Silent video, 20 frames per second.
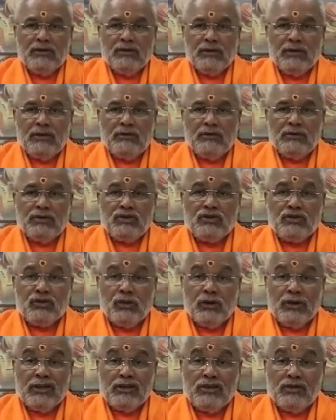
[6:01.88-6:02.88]
you have a
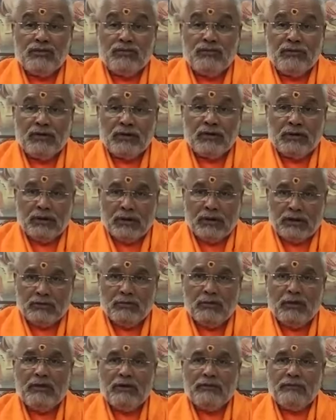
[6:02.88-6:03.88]
choice for
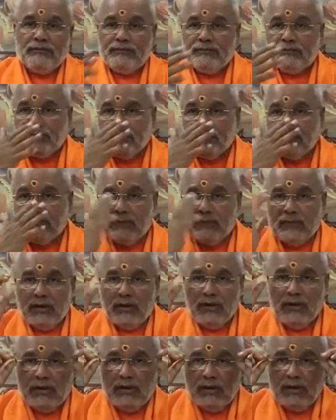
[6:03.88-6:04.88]
dharma
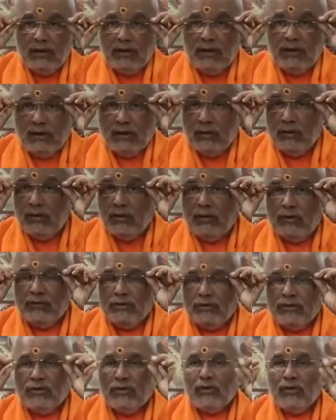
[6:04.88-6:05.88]
and you have
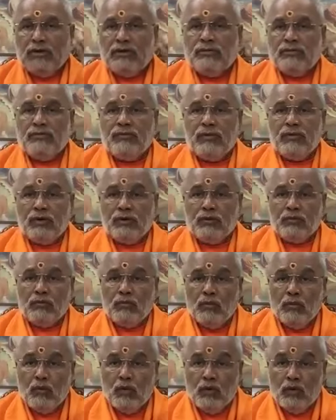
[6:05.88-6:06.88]
a choice for
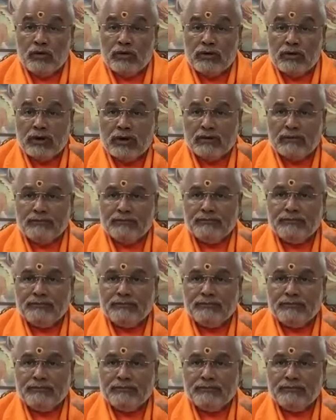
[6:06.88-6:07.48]
moksha.